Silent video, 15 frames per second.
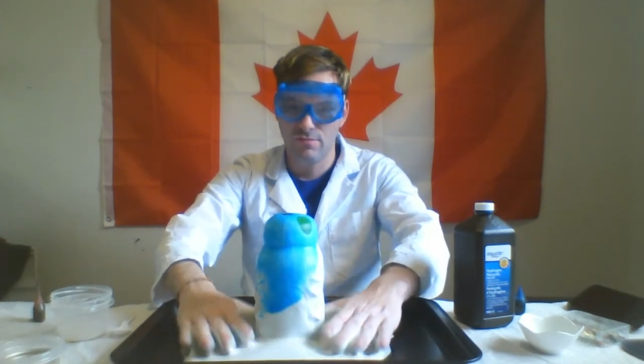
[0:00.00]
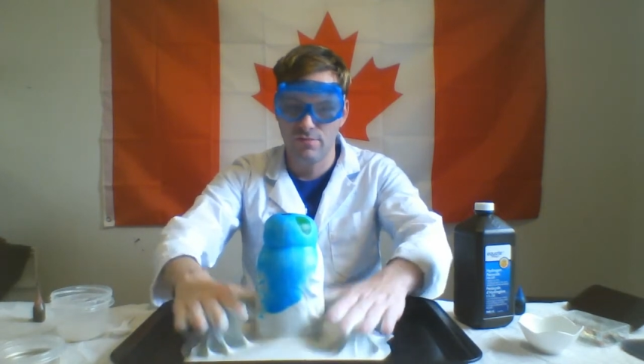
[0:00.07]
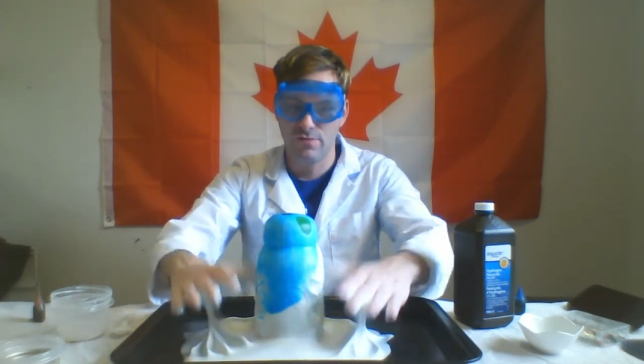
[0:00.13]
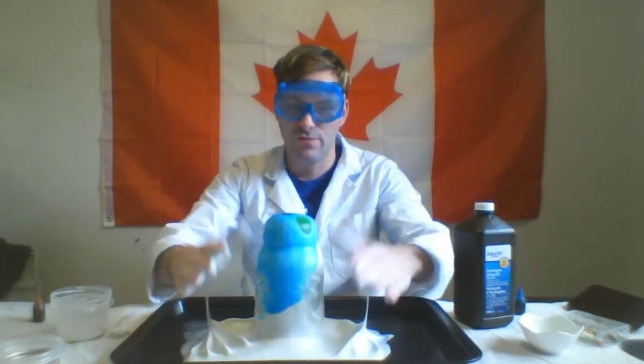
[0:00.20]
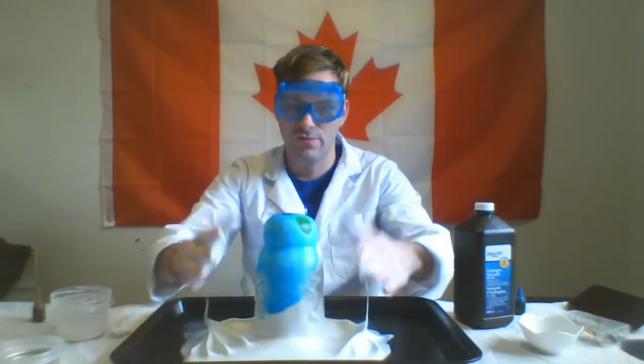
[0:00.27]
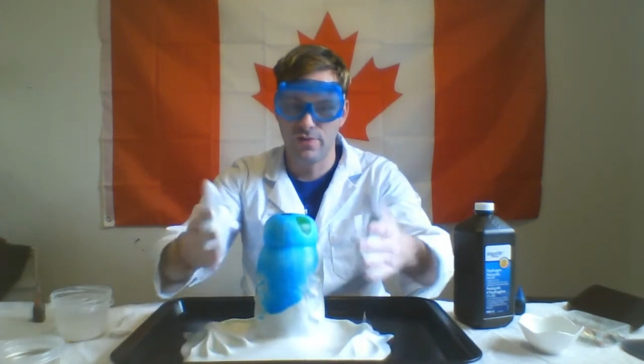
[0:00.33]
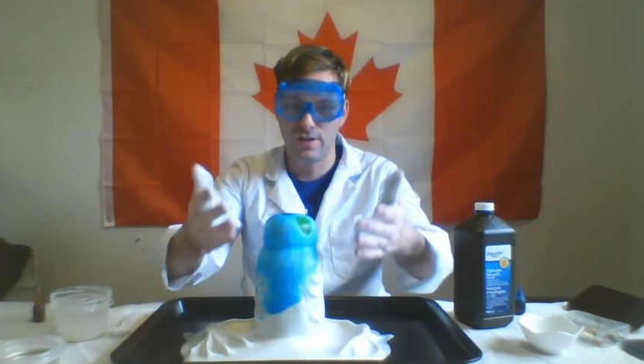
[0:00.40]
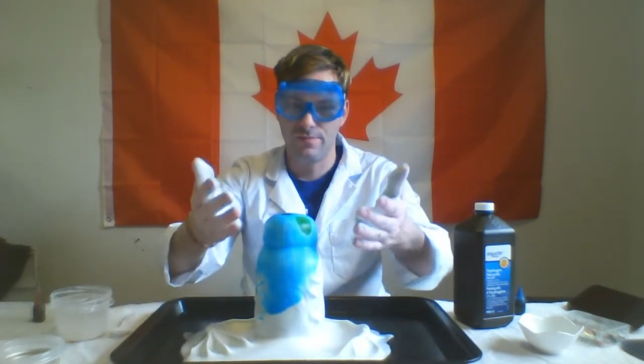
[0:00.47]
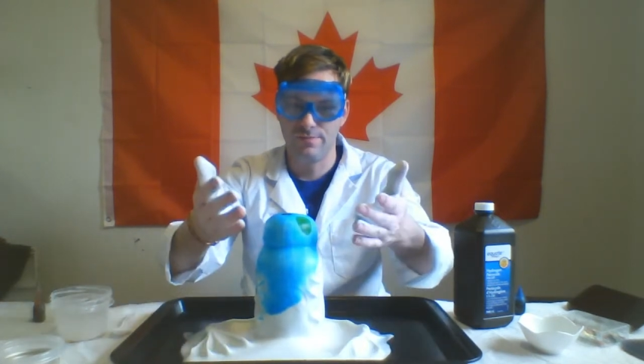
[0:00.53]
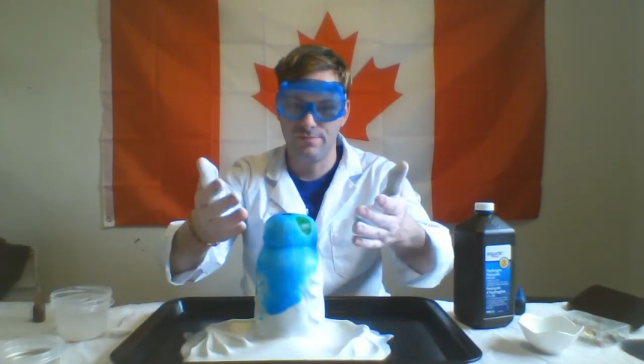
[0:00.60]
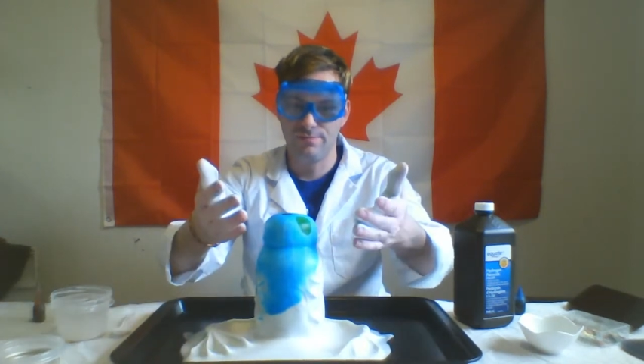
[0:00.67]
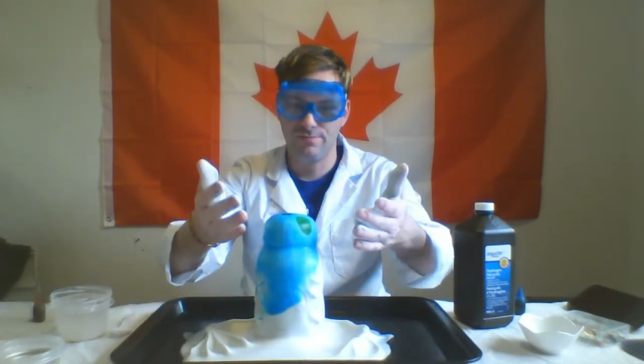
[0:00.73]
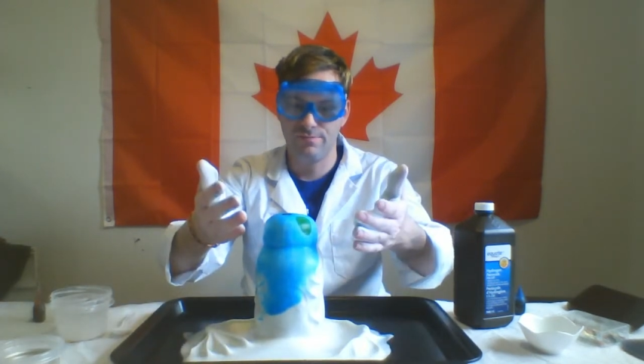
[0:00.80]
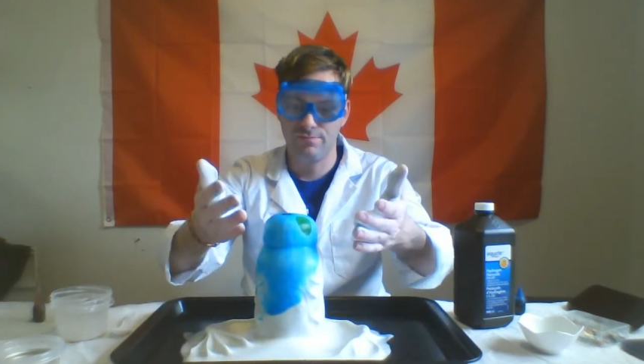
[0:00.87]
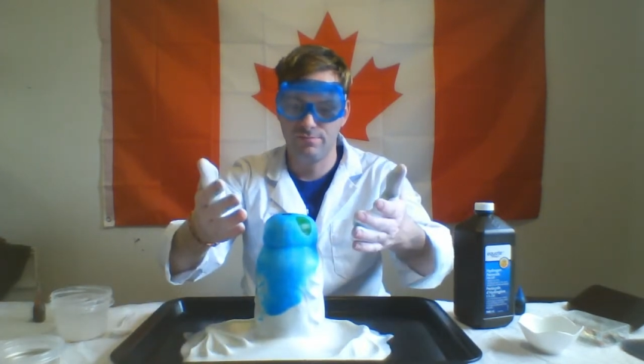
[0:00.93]
fun.
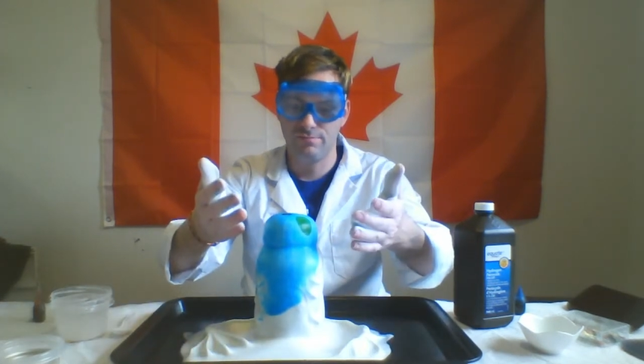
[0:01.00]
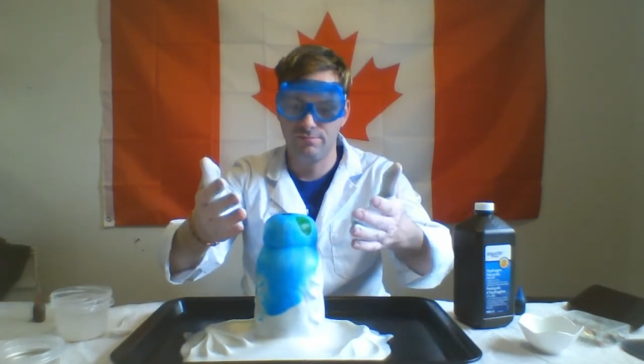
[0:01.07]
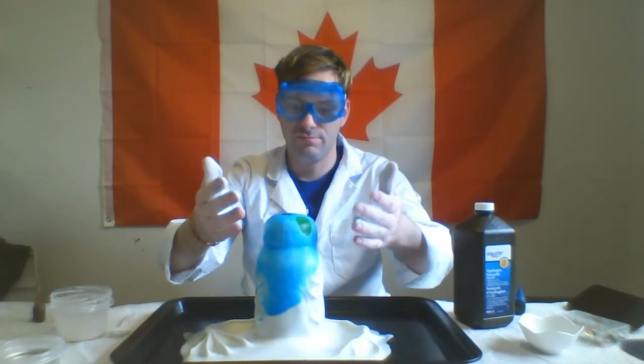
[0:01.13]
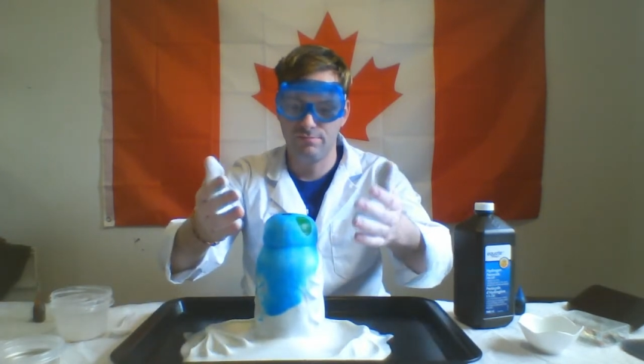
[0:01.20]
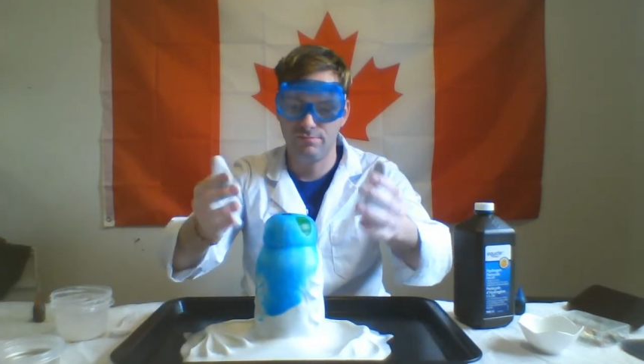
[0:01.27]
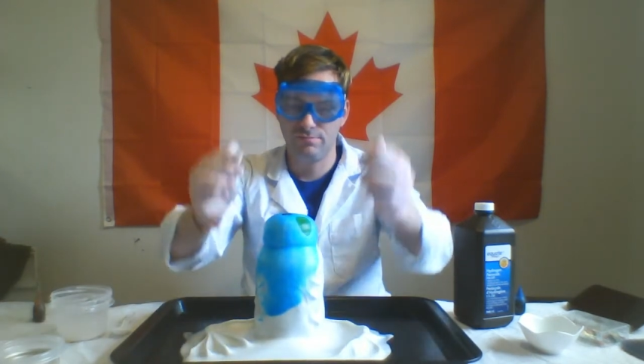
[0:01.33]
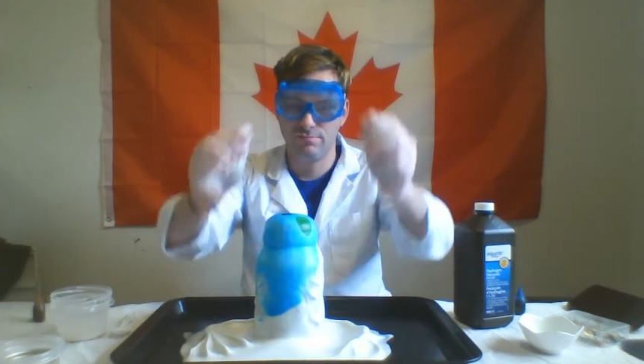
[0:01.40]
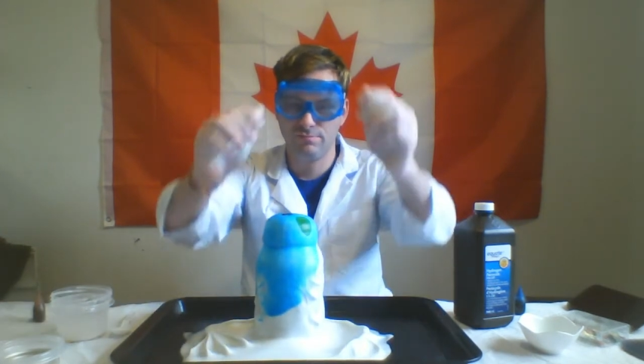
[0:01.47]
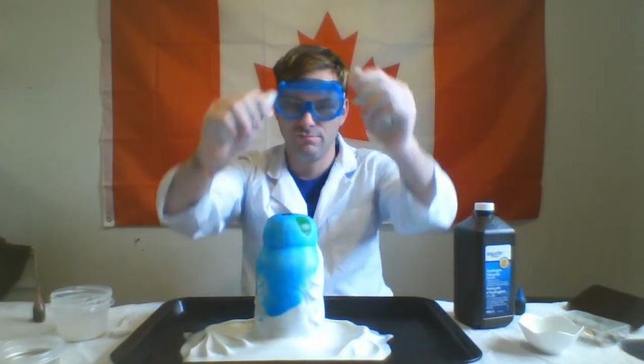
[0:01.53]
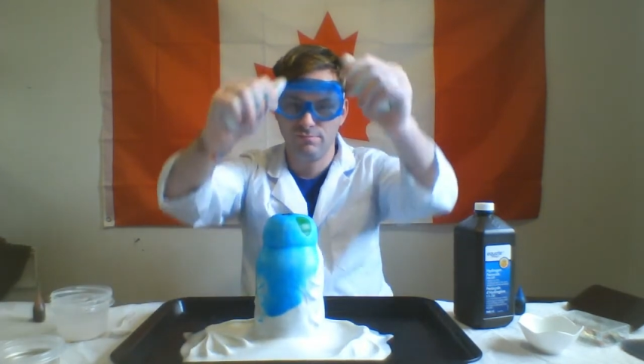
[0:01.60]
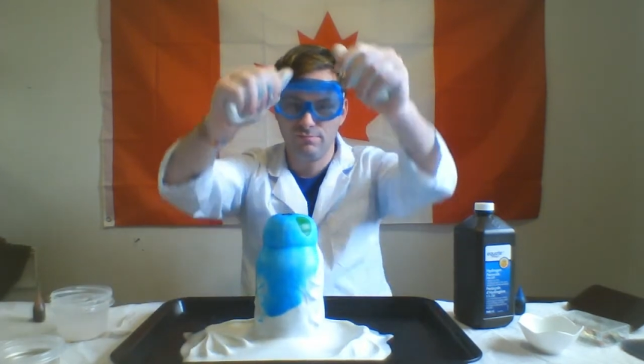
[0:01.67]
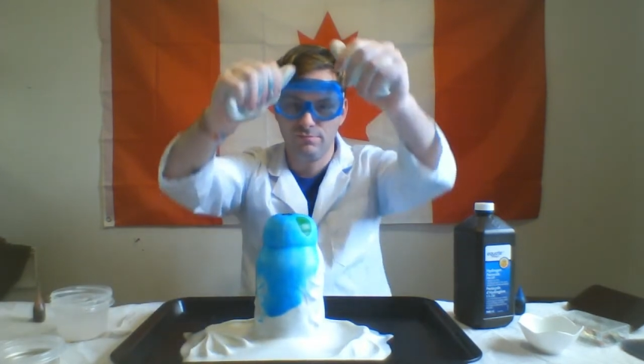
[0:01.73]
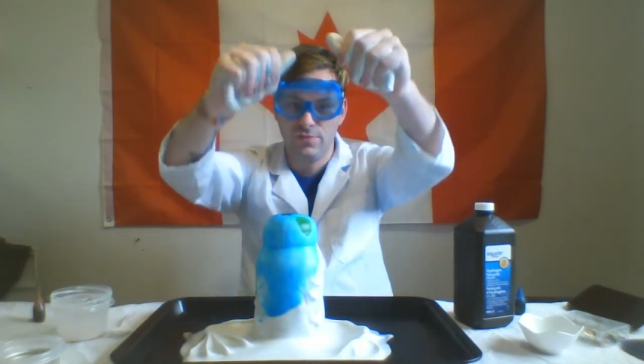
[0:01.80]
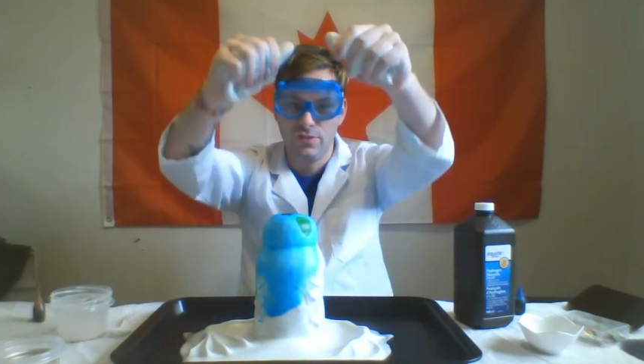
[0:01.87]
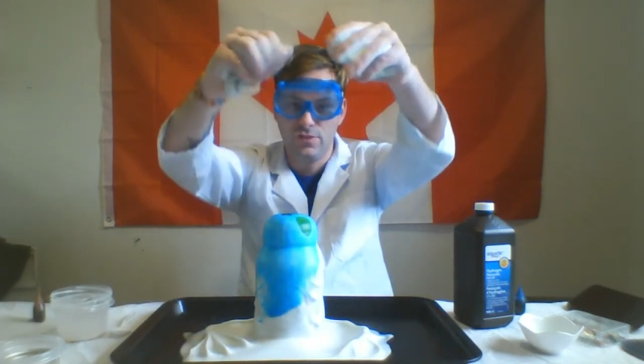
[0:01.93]

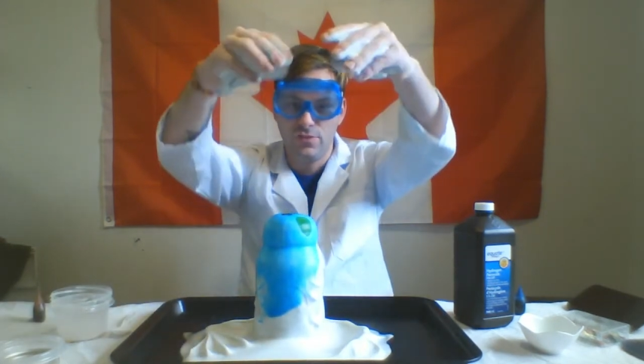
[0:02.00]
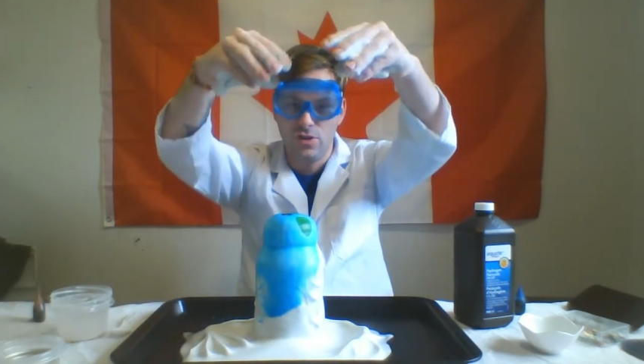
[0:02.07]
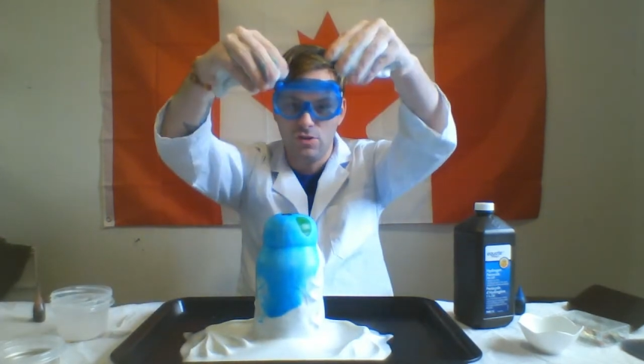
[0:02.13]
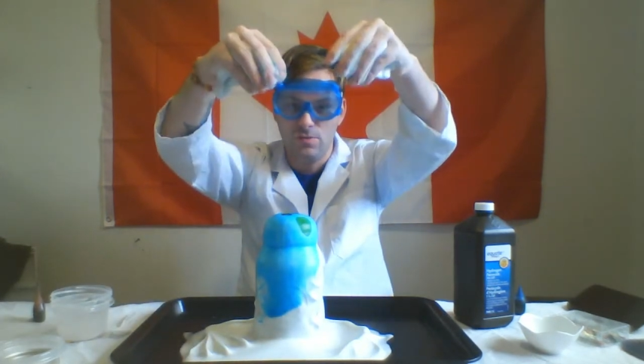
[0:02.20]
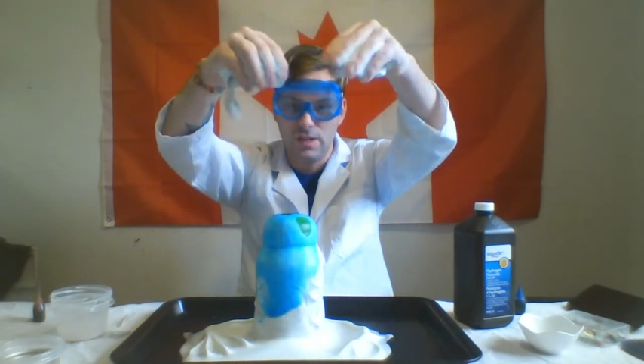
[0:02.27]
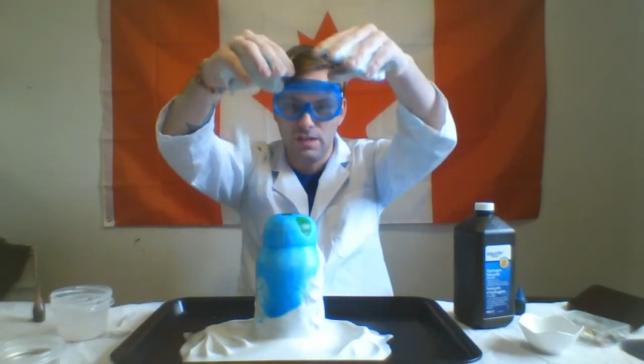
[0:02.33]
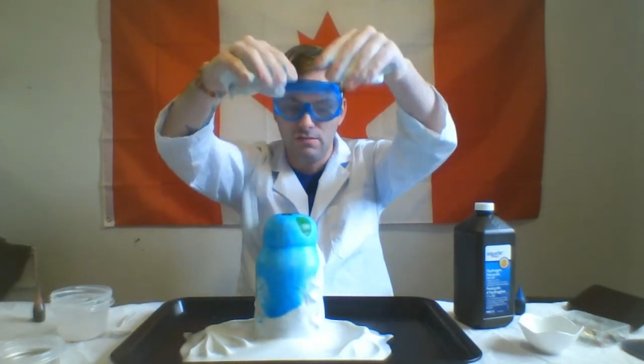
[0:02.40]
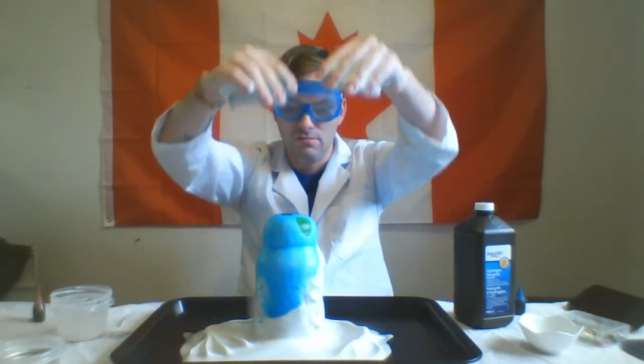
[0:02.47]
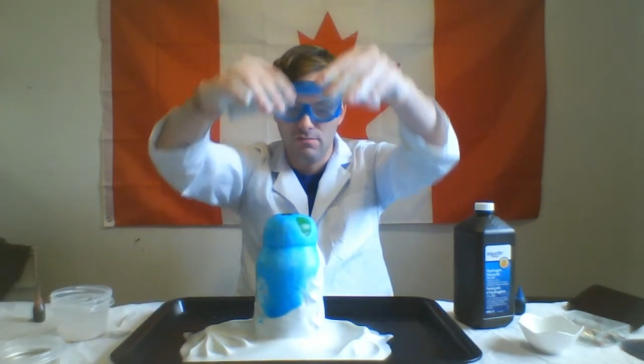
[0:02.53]
Foamy.